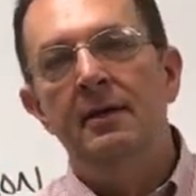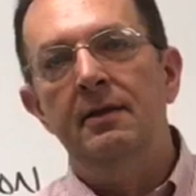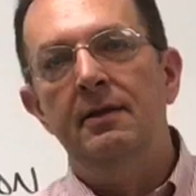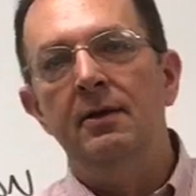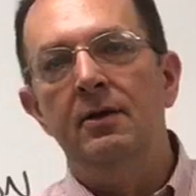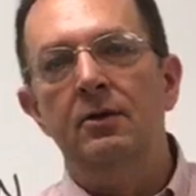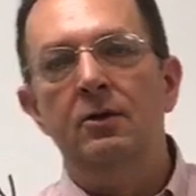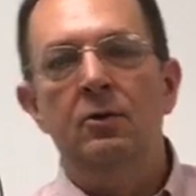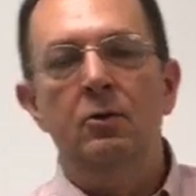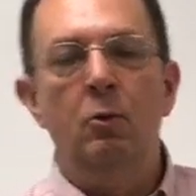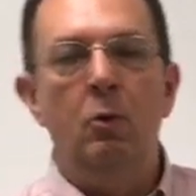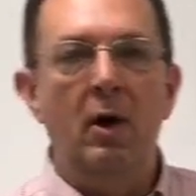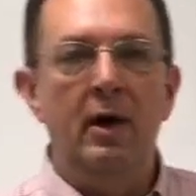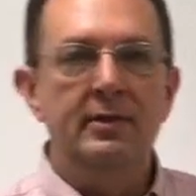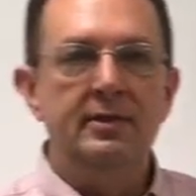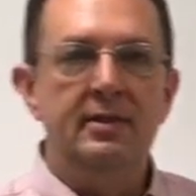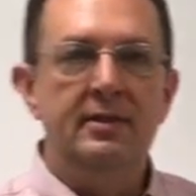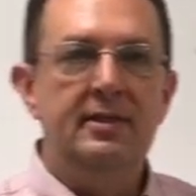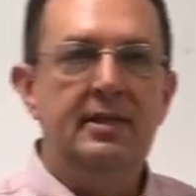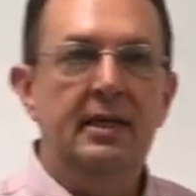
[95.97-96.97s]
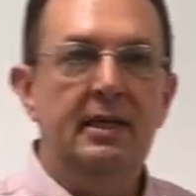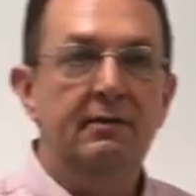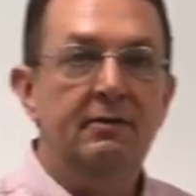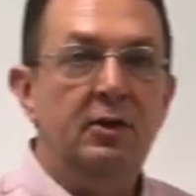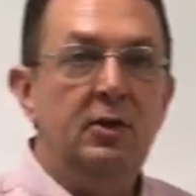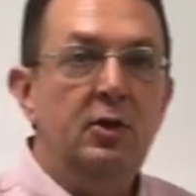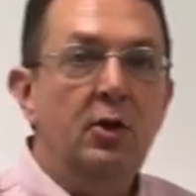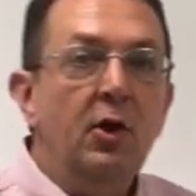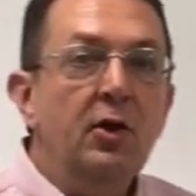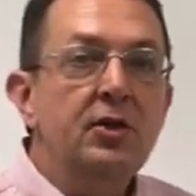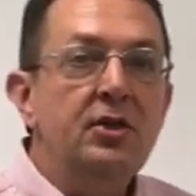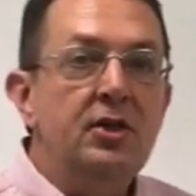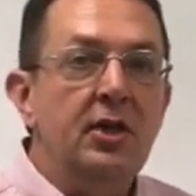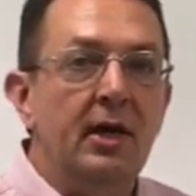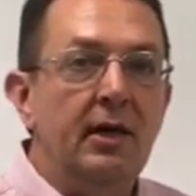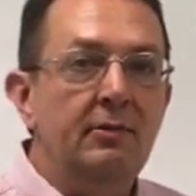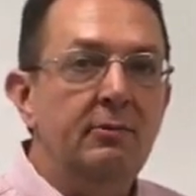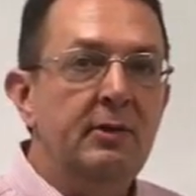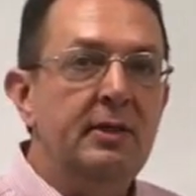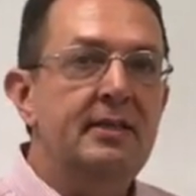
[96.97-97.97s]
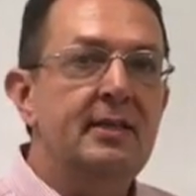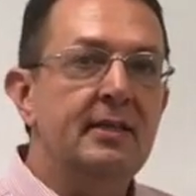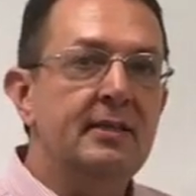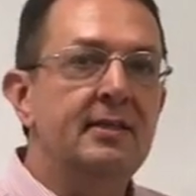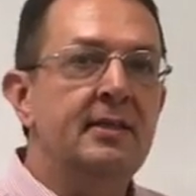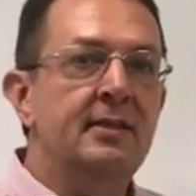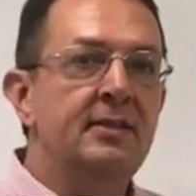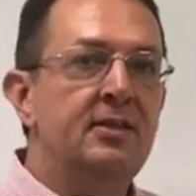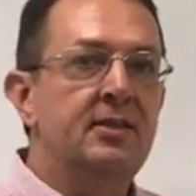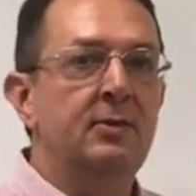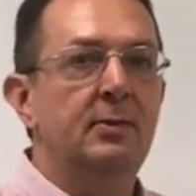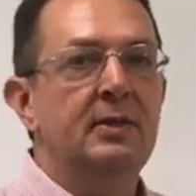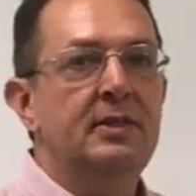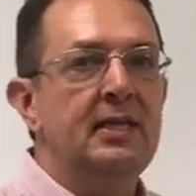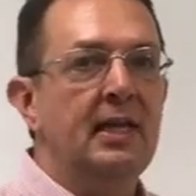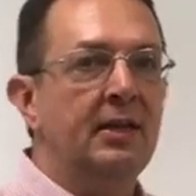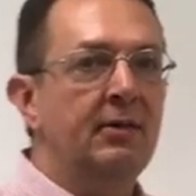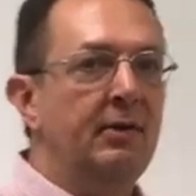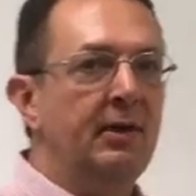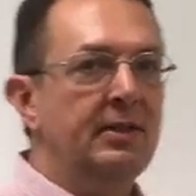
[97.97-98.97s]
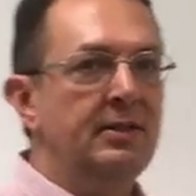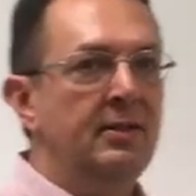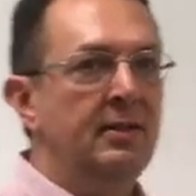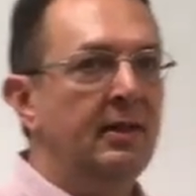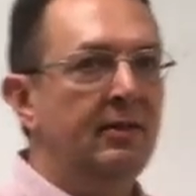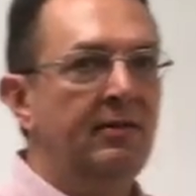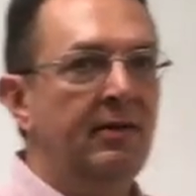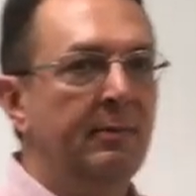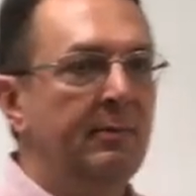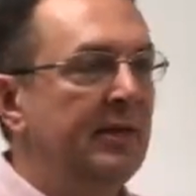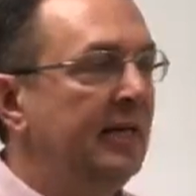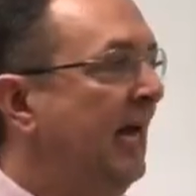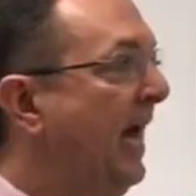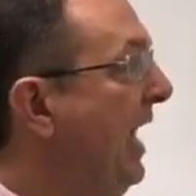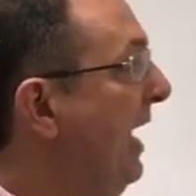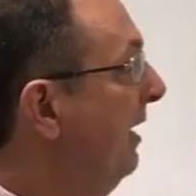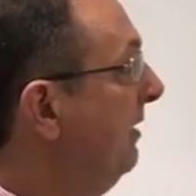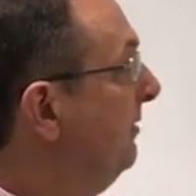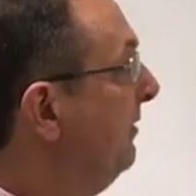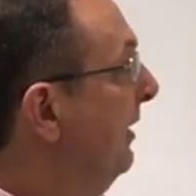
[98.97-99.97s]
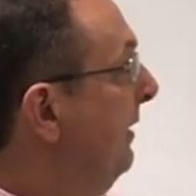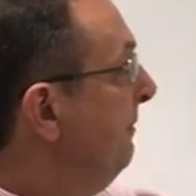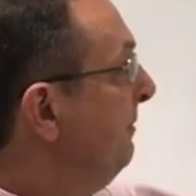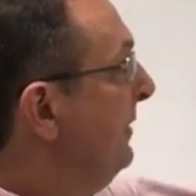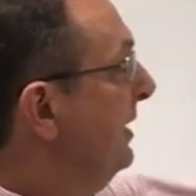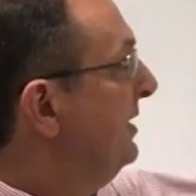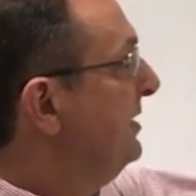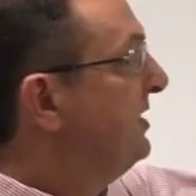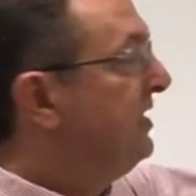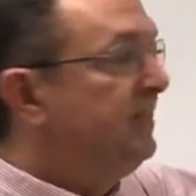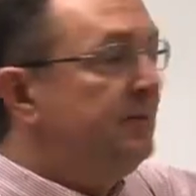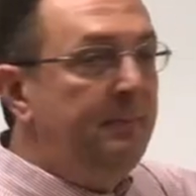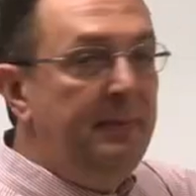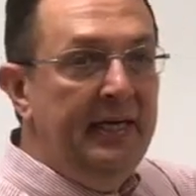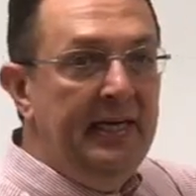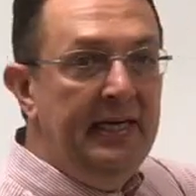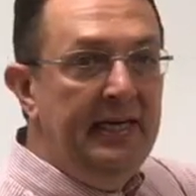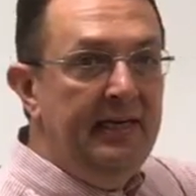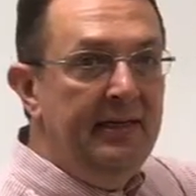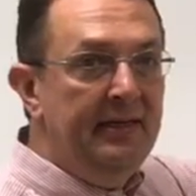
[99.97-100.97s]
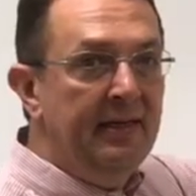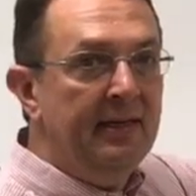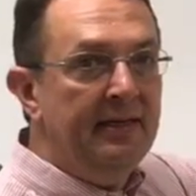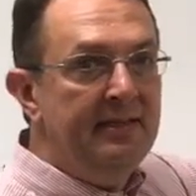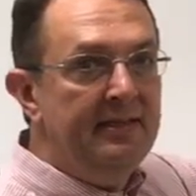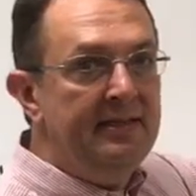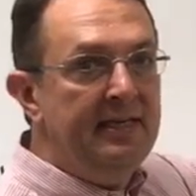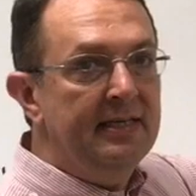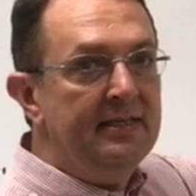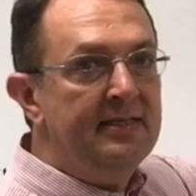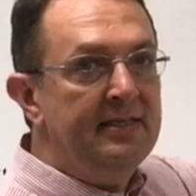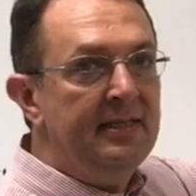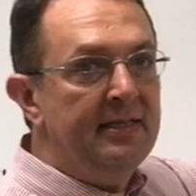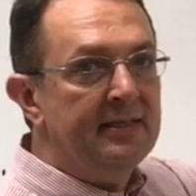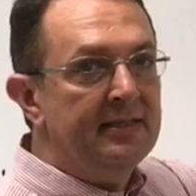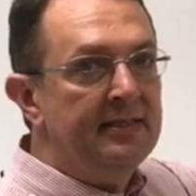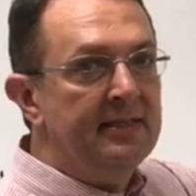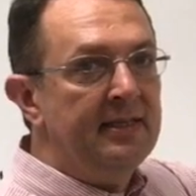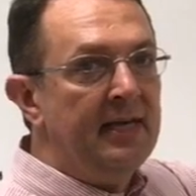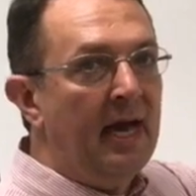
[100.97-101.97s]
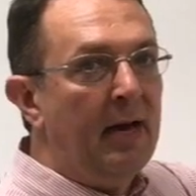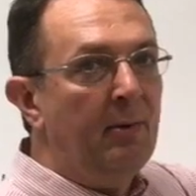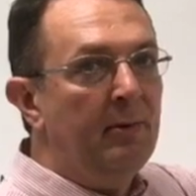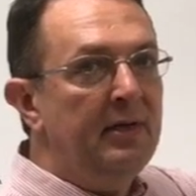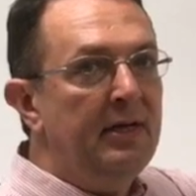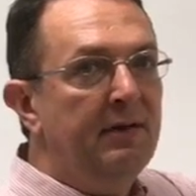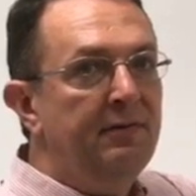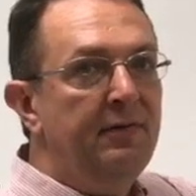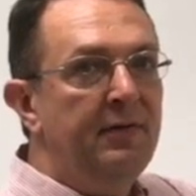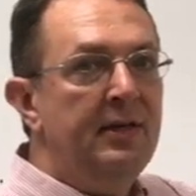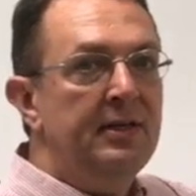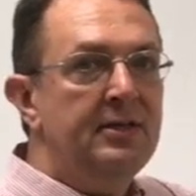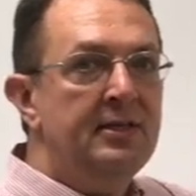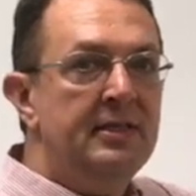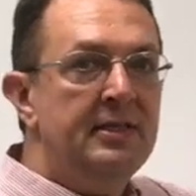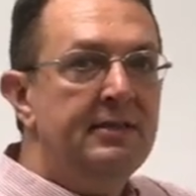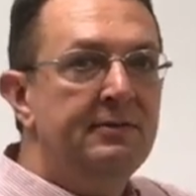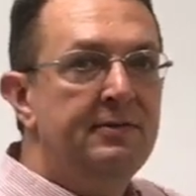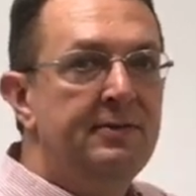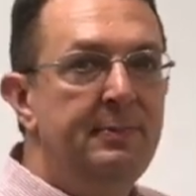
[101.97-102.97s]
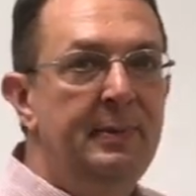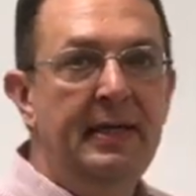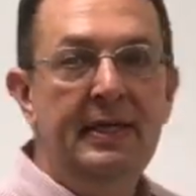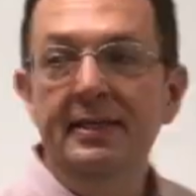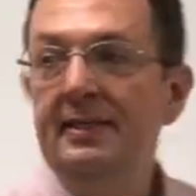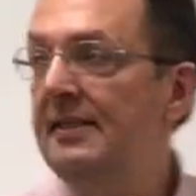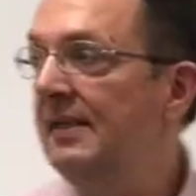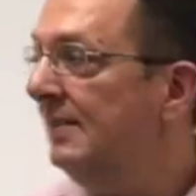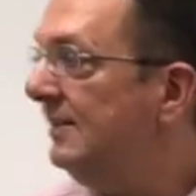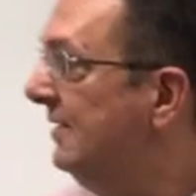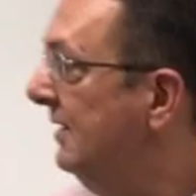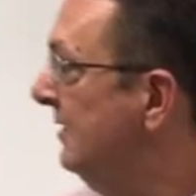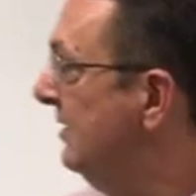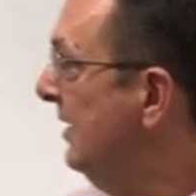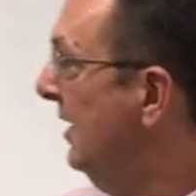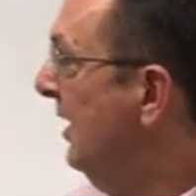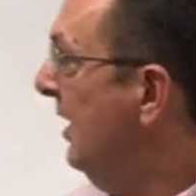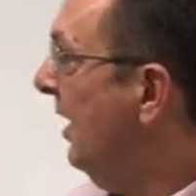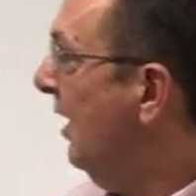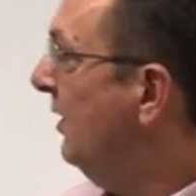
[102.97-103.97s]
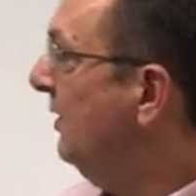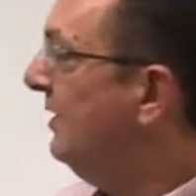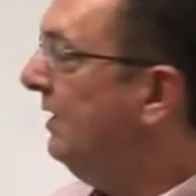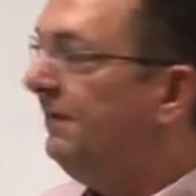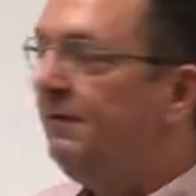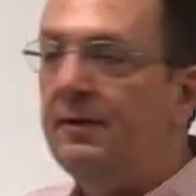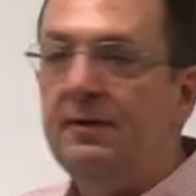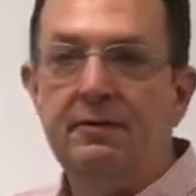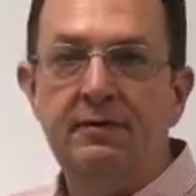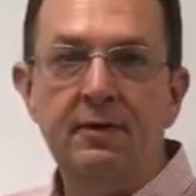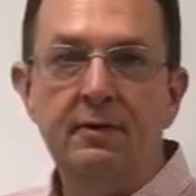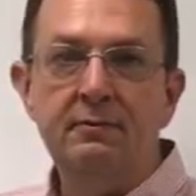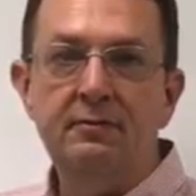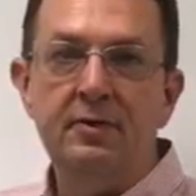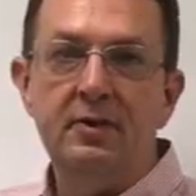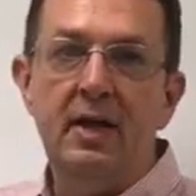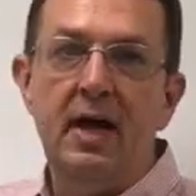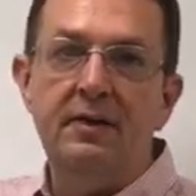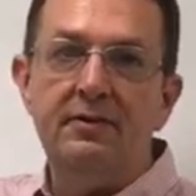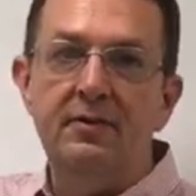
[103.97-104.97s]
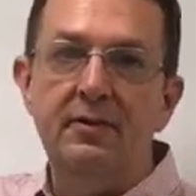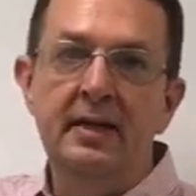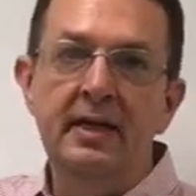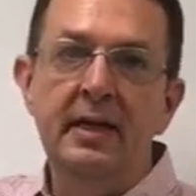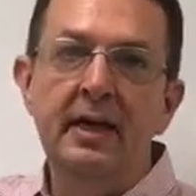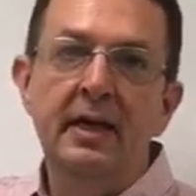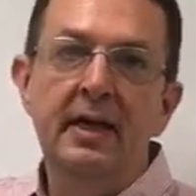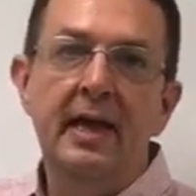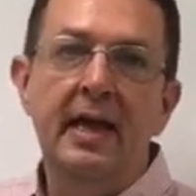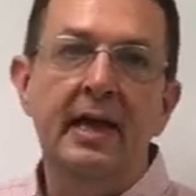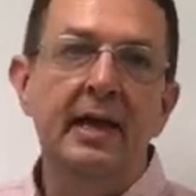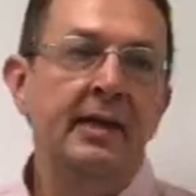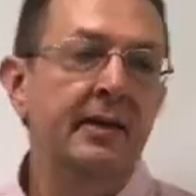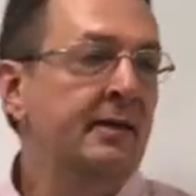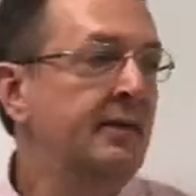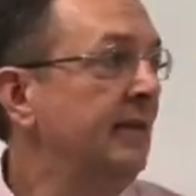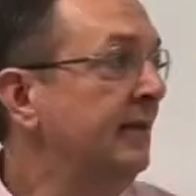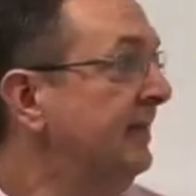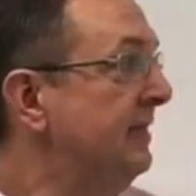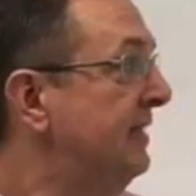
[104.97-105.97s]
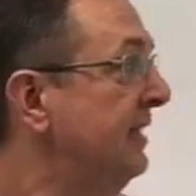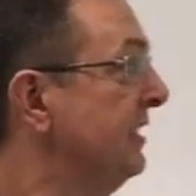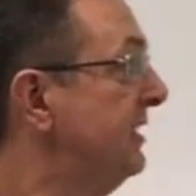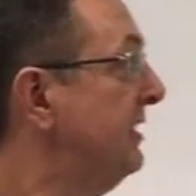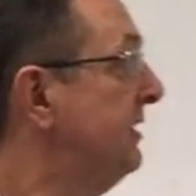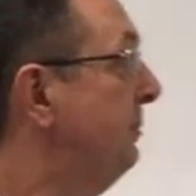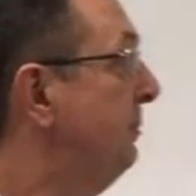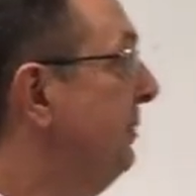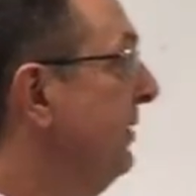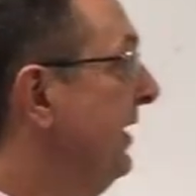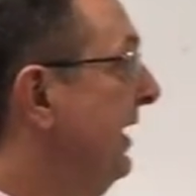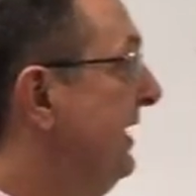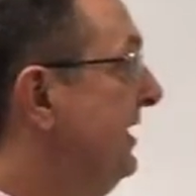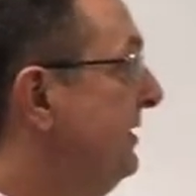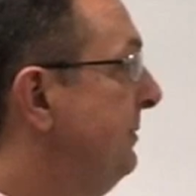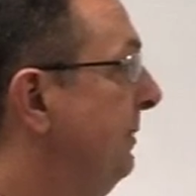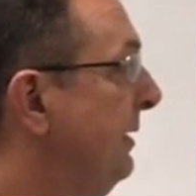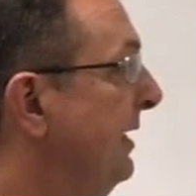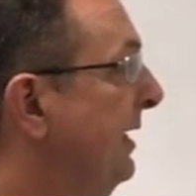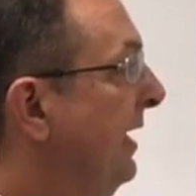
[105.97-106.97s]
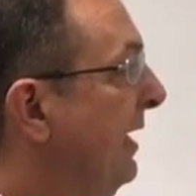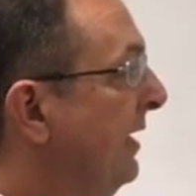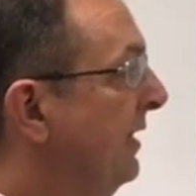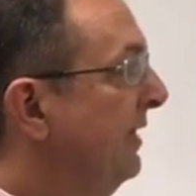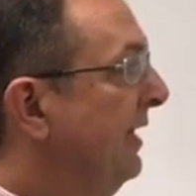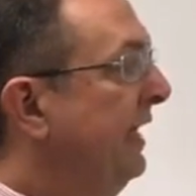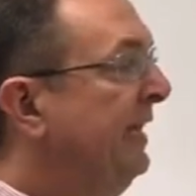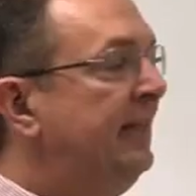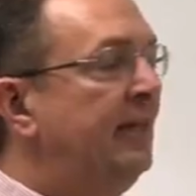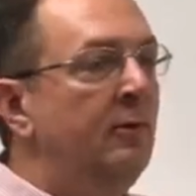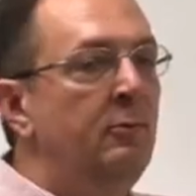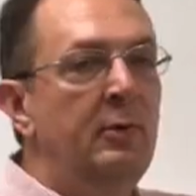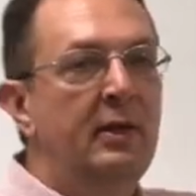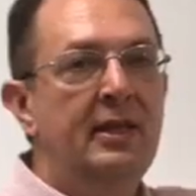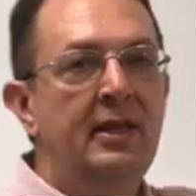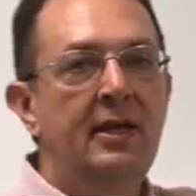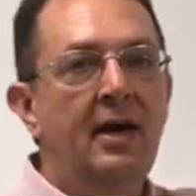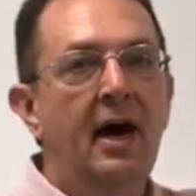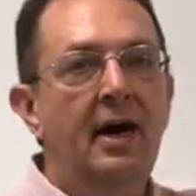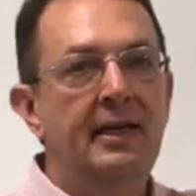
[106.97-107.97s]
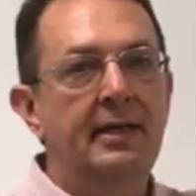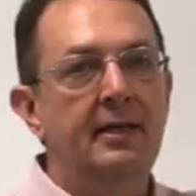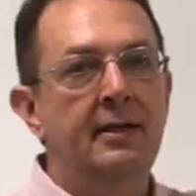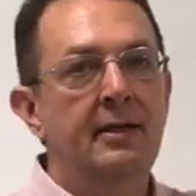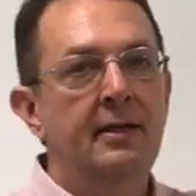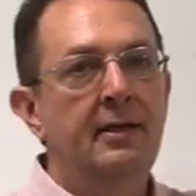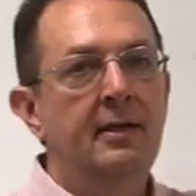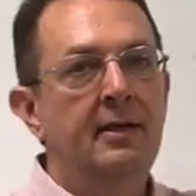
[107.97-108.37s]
the quantity of inertia, resistance to acceleration that something has. Speed, distance, our definitions of speed and distance are different from velocity and displacement. Length and width and height,